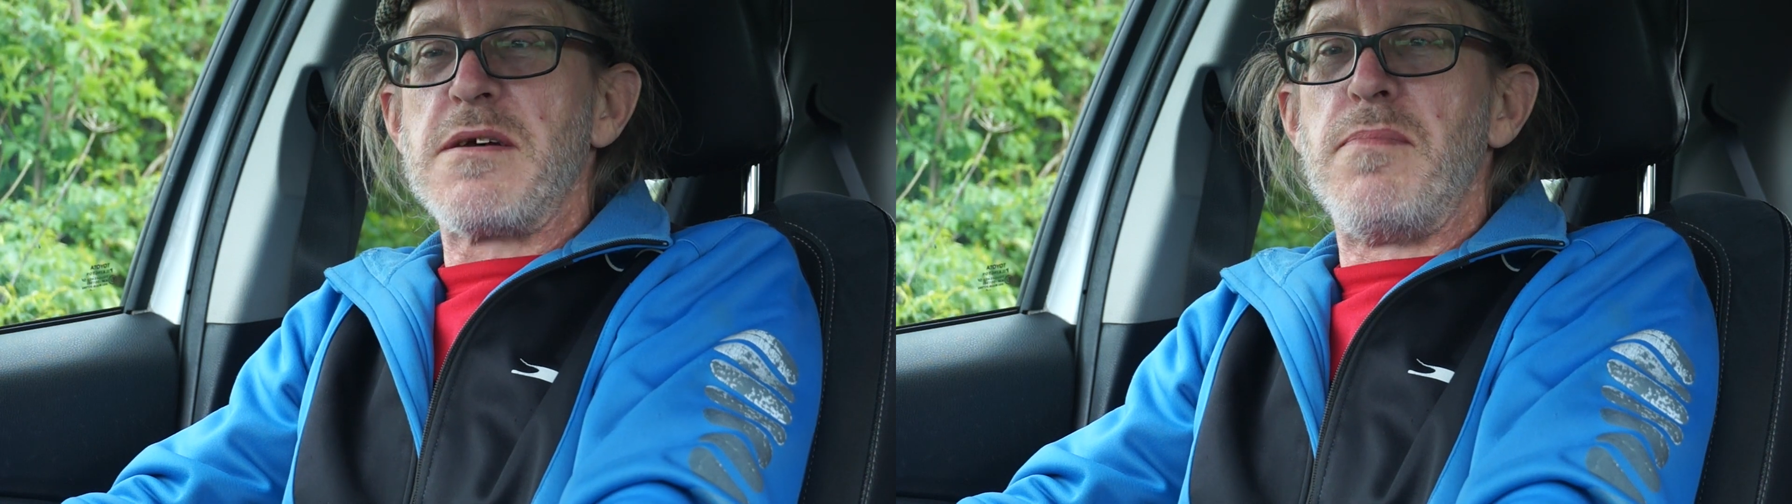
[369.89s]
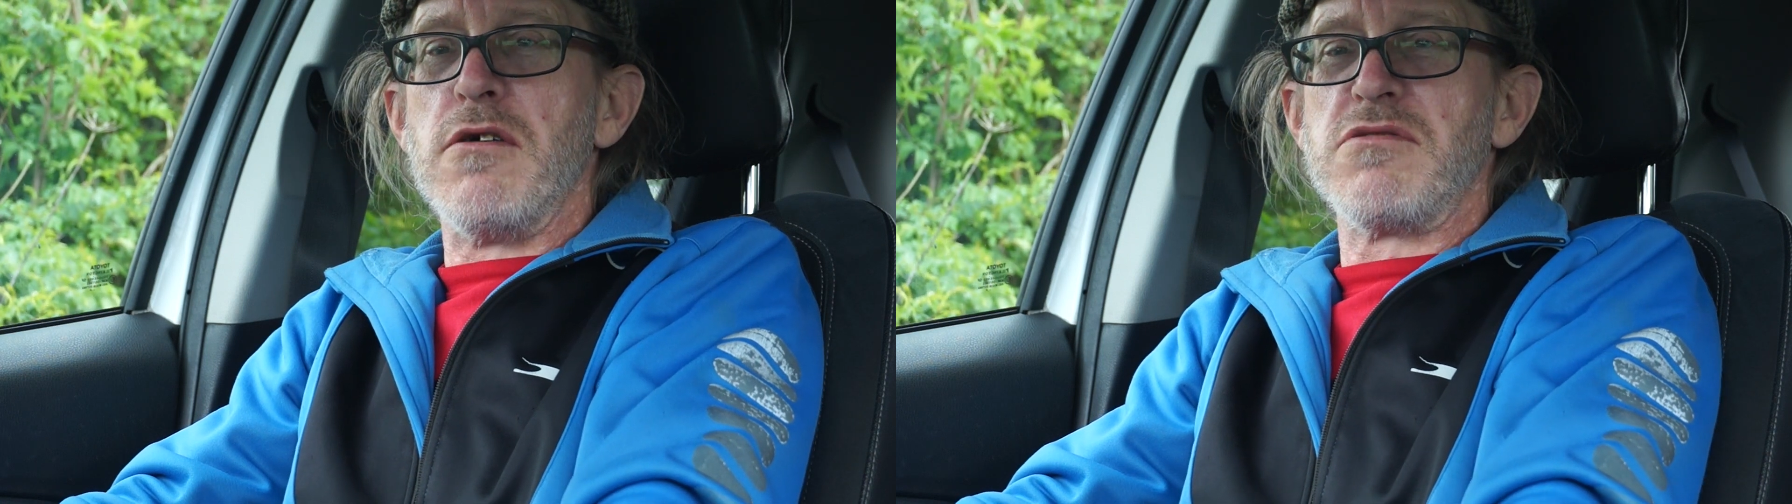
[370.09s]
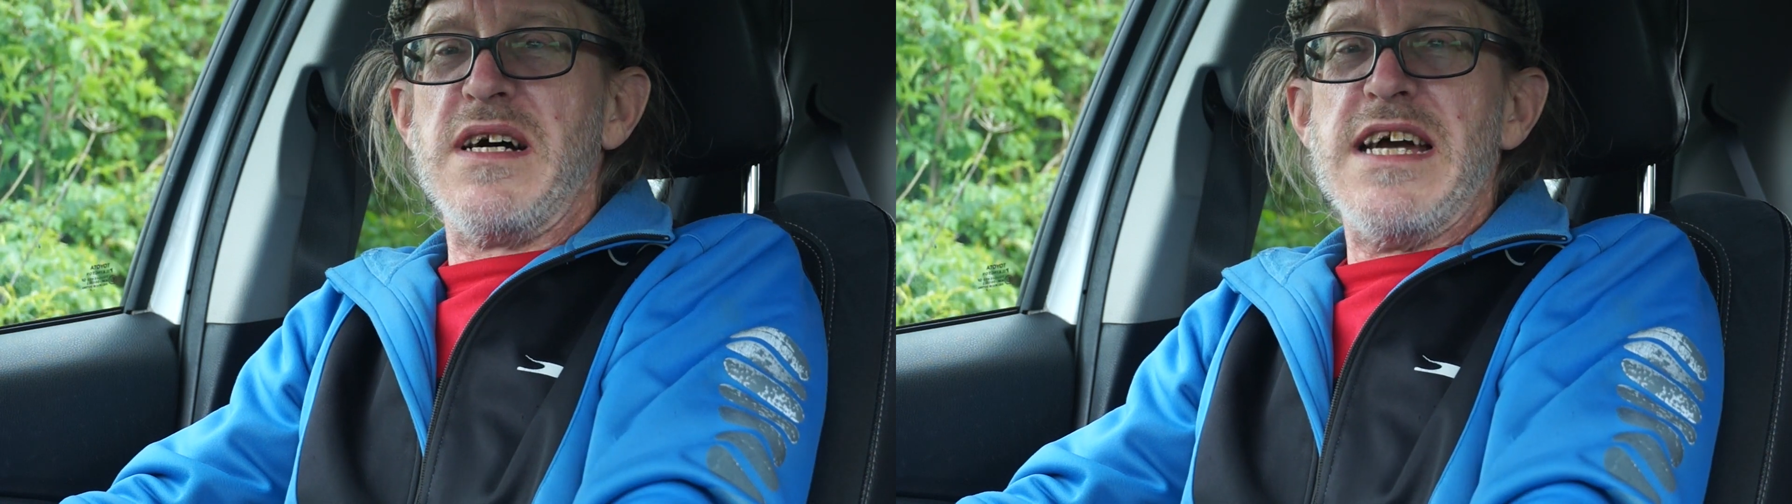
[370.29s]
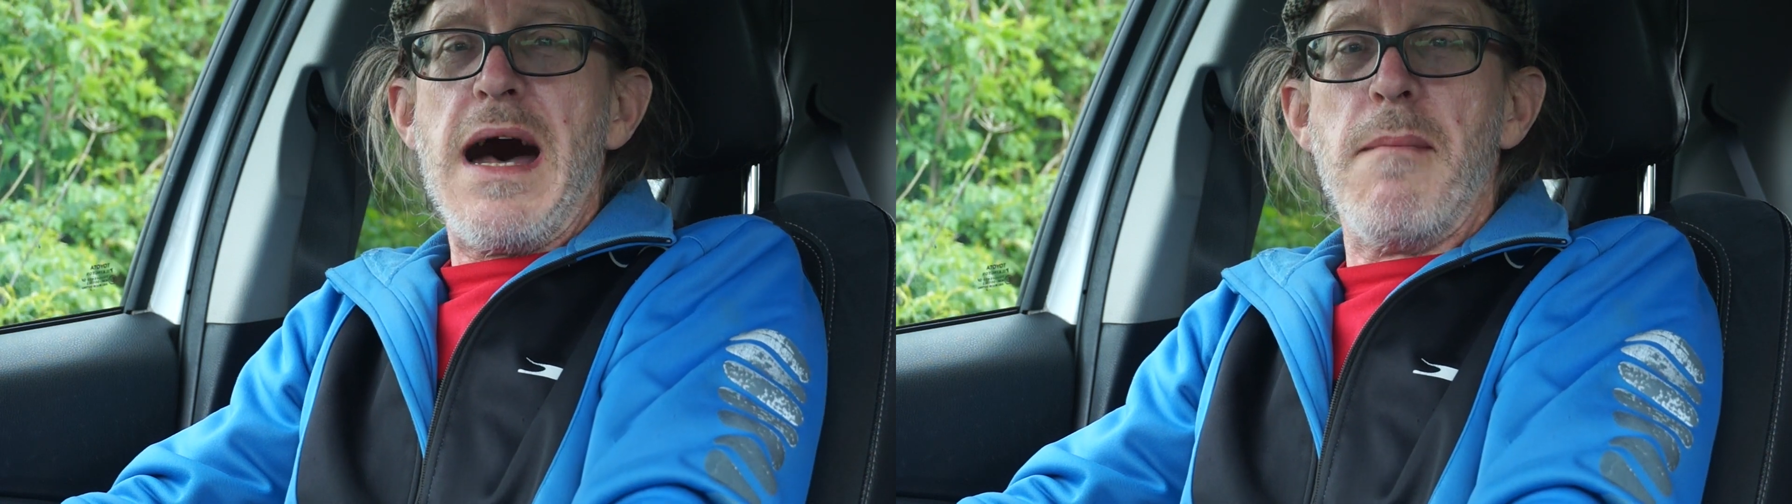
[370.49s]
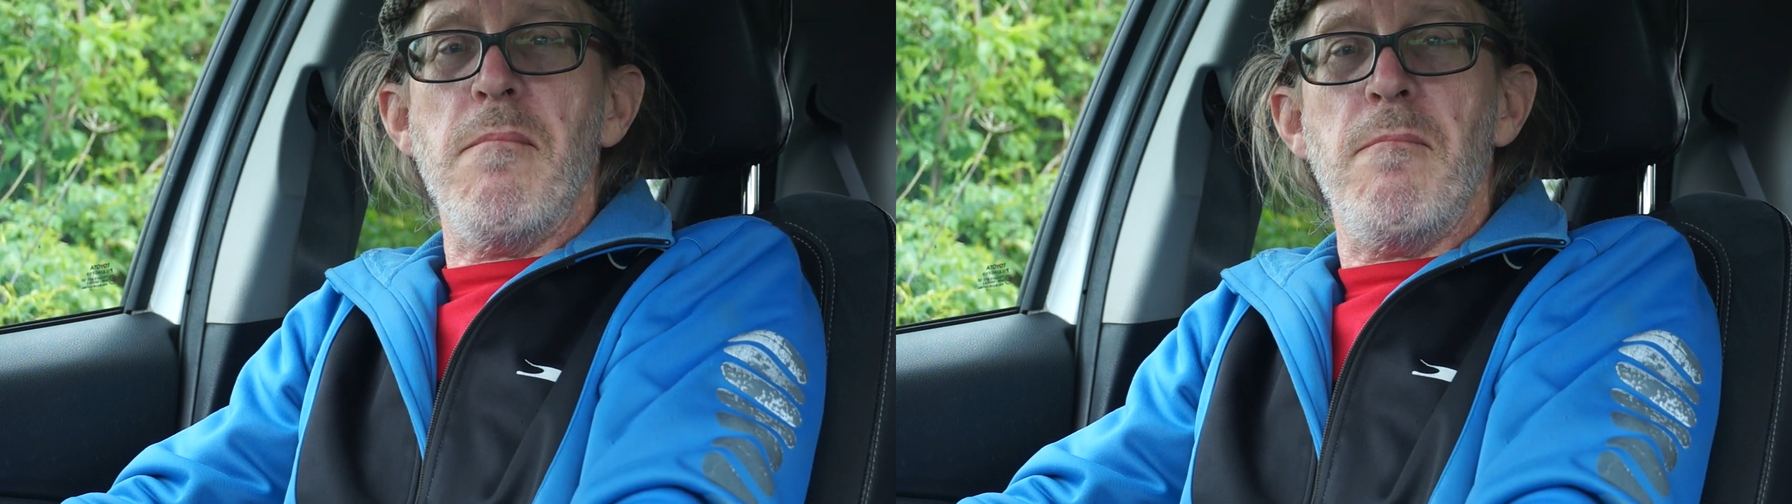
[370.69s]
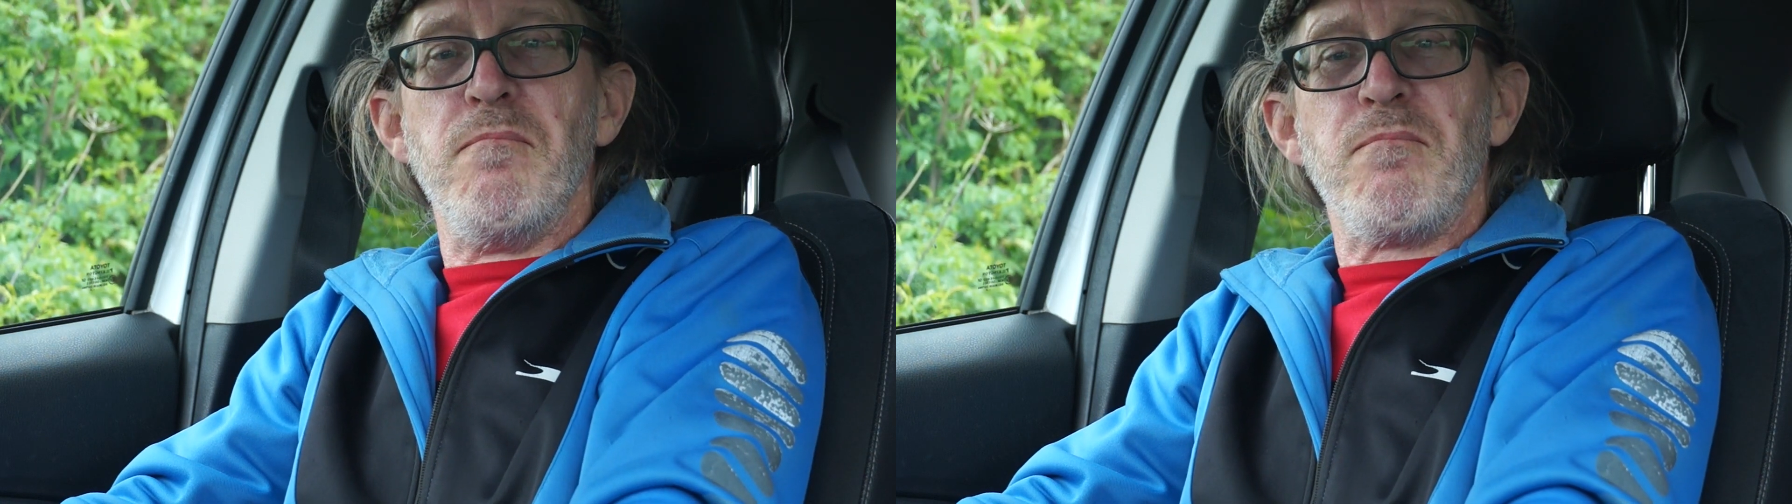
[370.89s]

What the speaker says: suppose I am